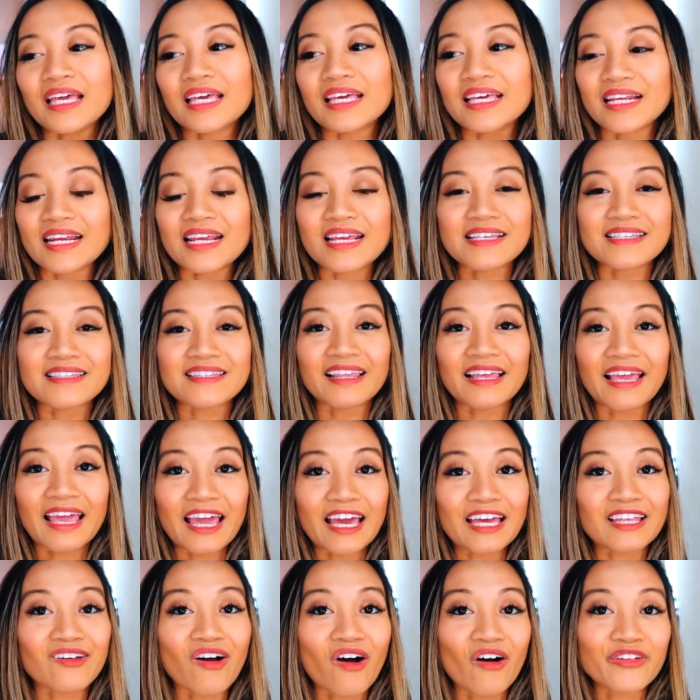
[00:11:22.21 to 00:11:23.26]
It is
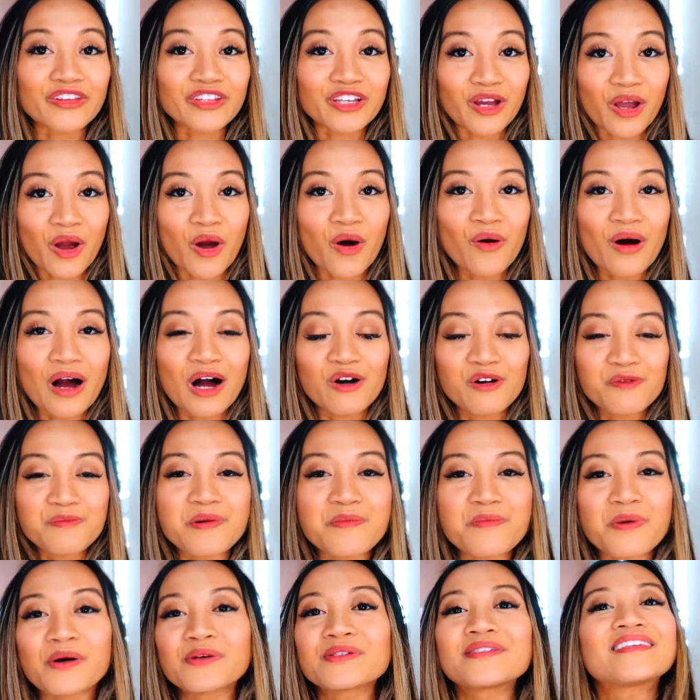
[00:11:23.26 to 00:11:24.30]
Lianeonthegeaux. I will
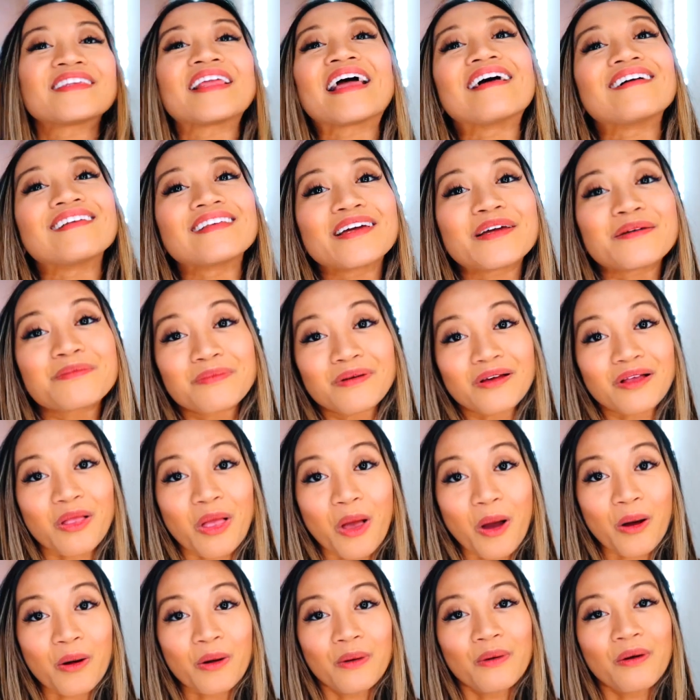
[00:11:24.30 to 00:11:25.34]
be posting that link
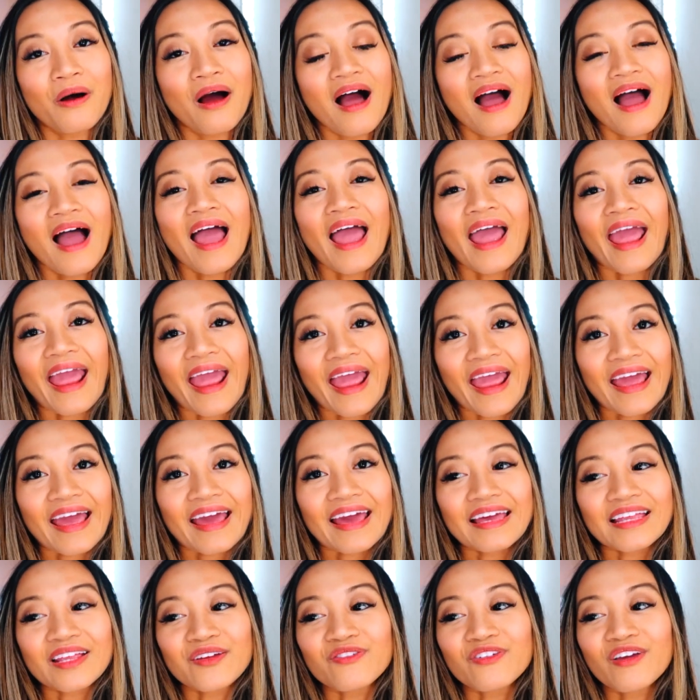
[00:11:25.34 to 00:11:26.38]
below.
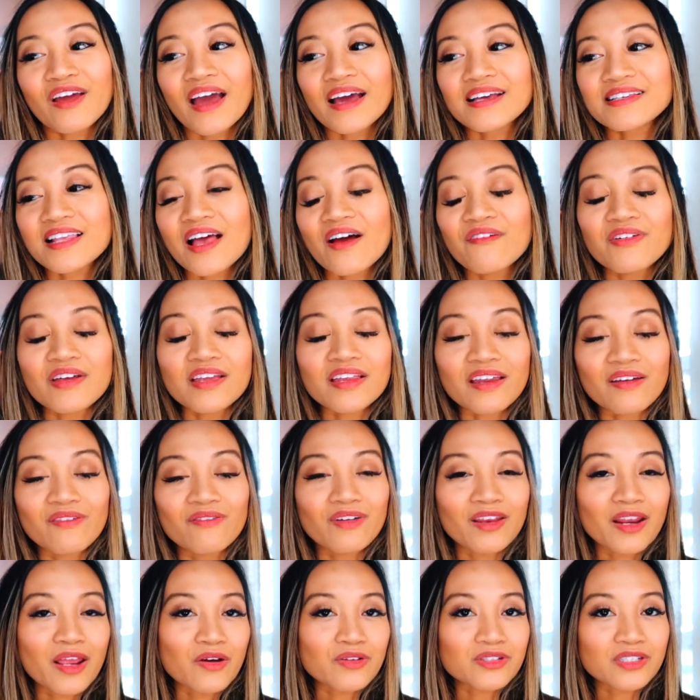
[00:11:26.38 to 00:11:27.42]
And if you guys have any
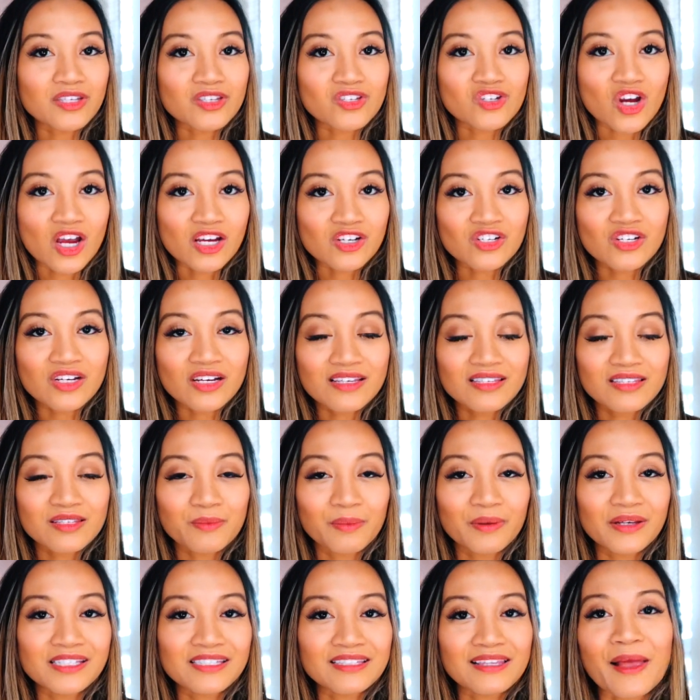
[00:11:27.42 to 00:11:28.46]
video
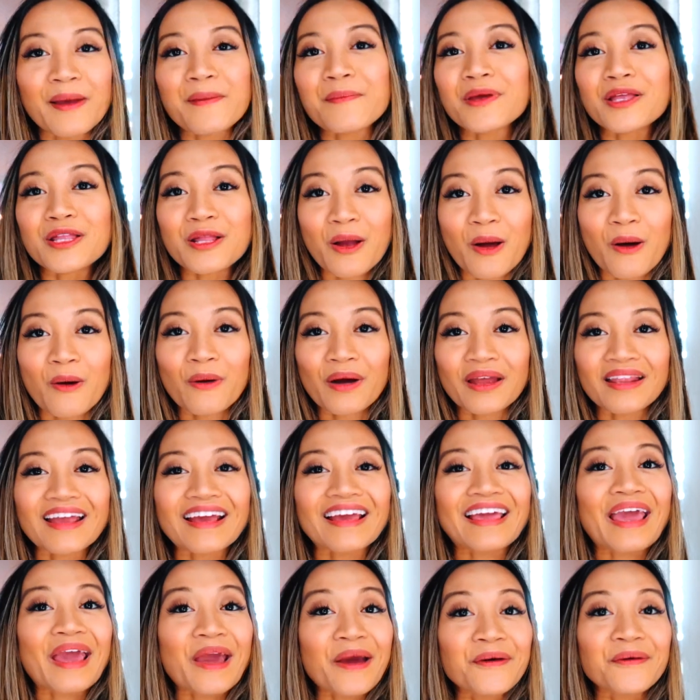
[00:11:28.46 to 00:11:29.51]
suggestions, please let me know, and
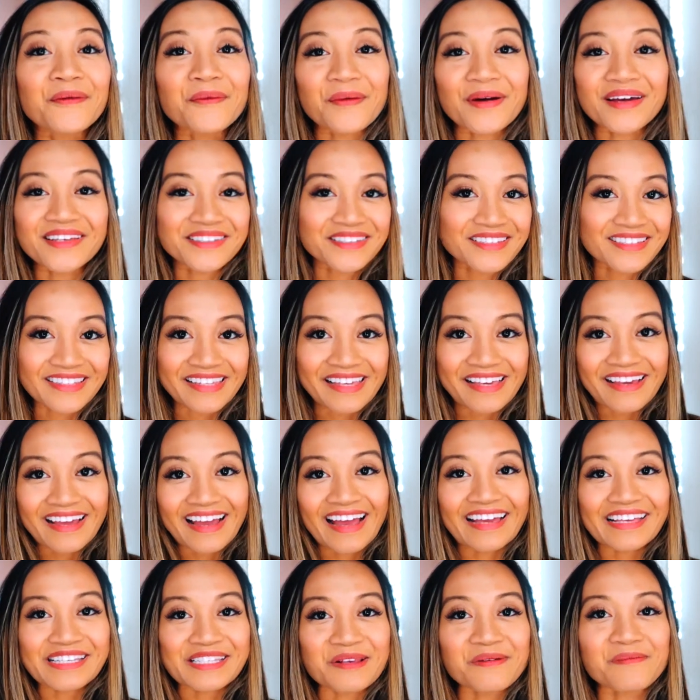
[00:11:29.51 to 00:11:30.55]
I can't wait to see you
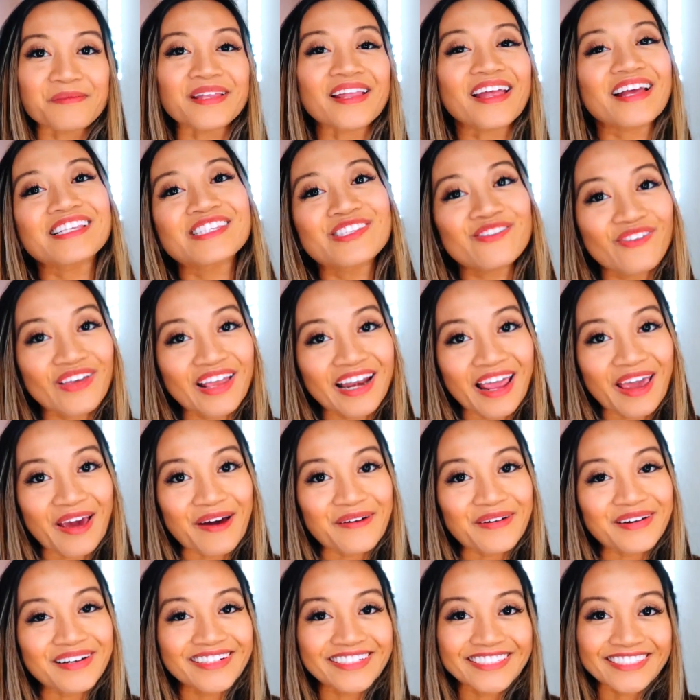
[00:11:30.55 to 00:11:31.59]
guys on my next
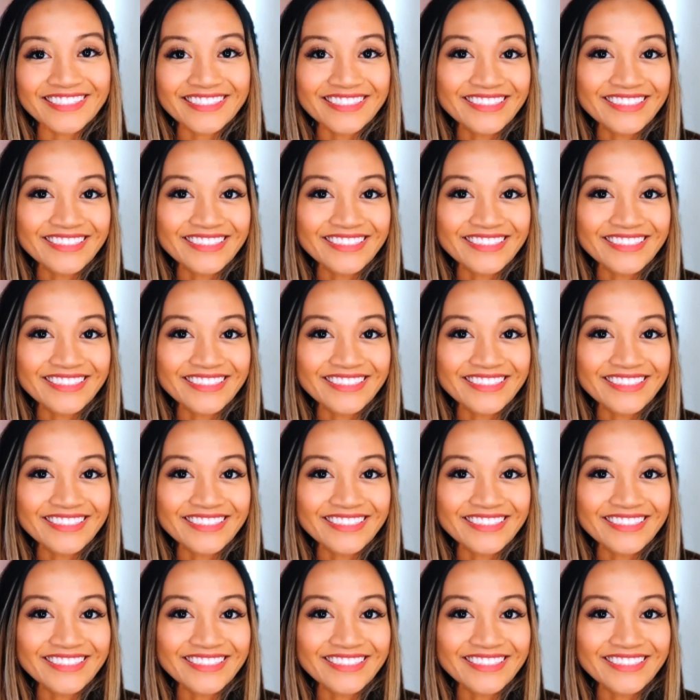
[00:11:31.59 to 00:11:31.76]
video.